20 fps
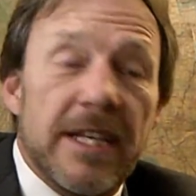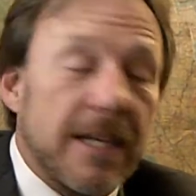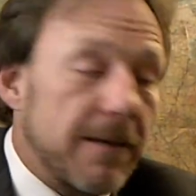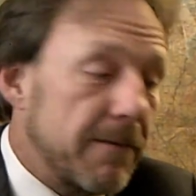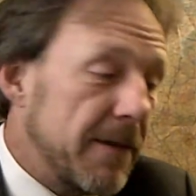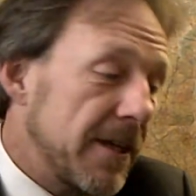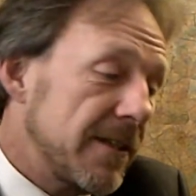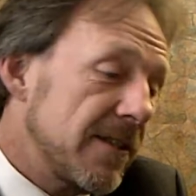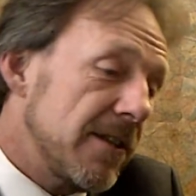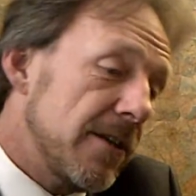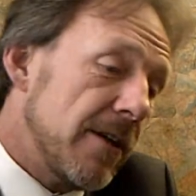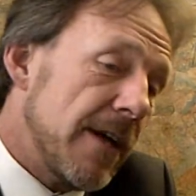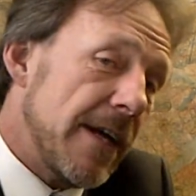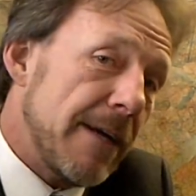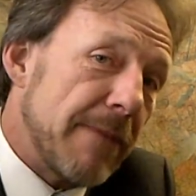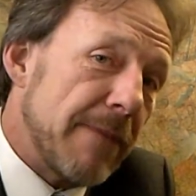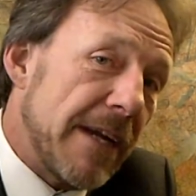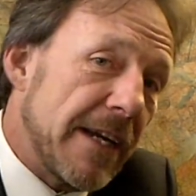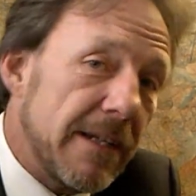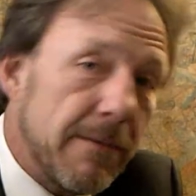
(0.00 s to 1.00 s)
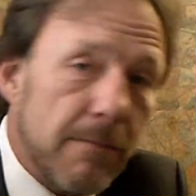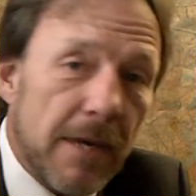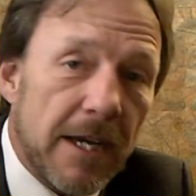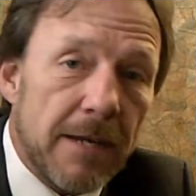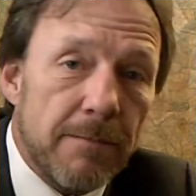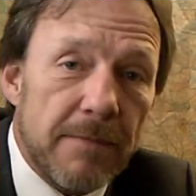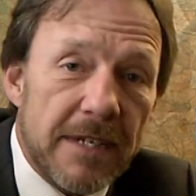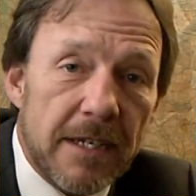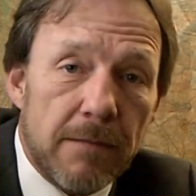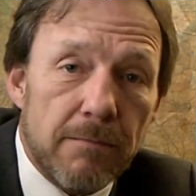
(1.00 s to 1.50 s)
Because hey man, it might
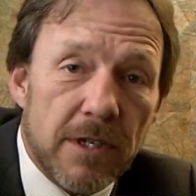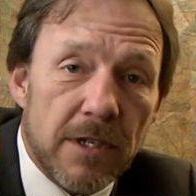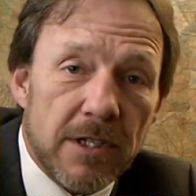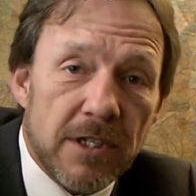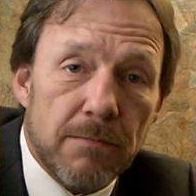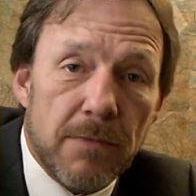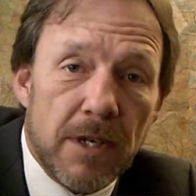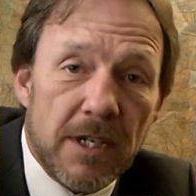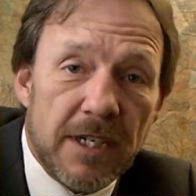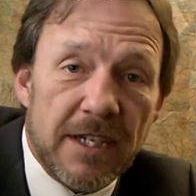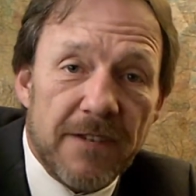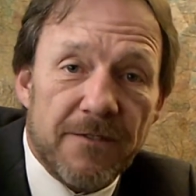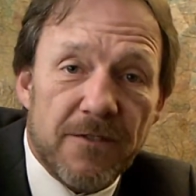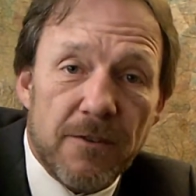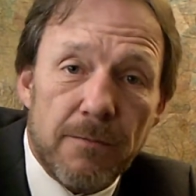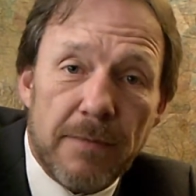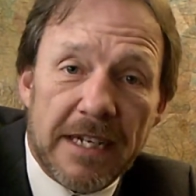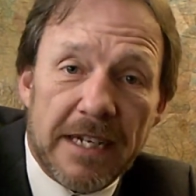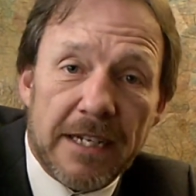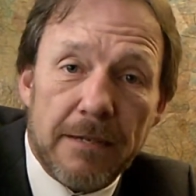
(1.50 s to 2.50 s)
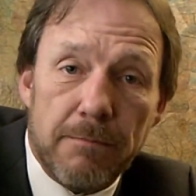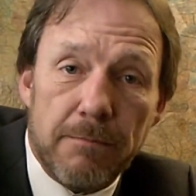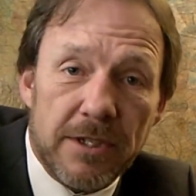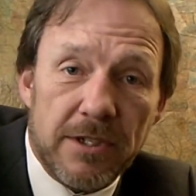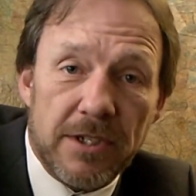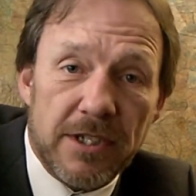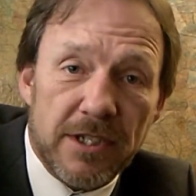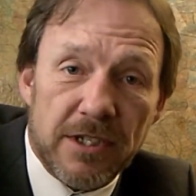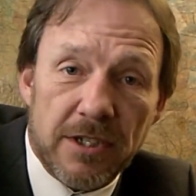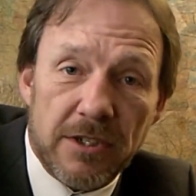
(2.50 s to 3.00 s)
be a bunch of money if they're making
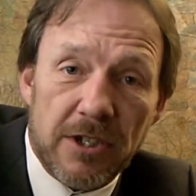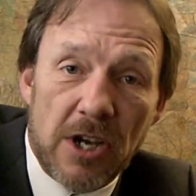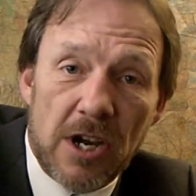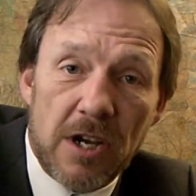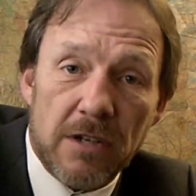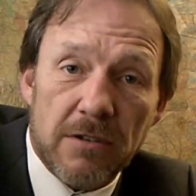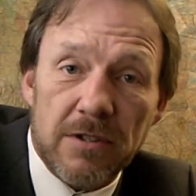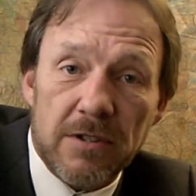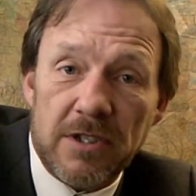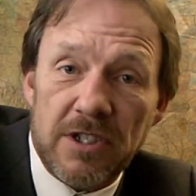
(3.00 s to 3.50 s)
billions of dollars.